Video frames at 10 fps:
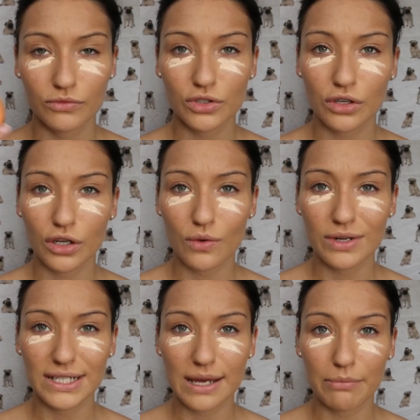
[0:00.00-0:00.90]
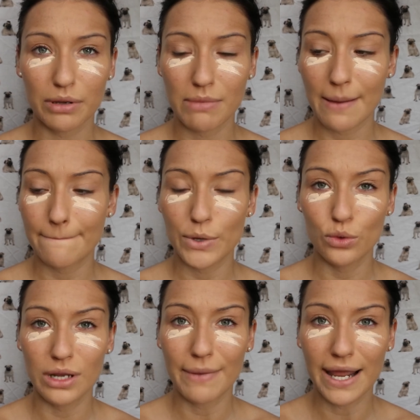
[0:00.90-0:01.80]
Just gonna go and dampen my
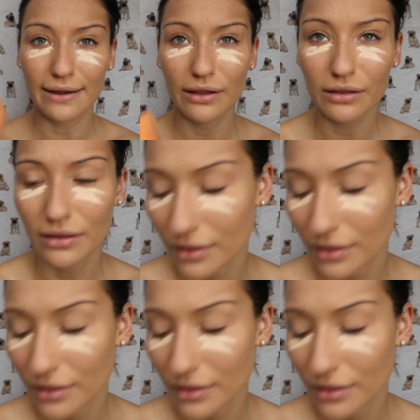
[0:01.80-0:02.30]
beauty blender.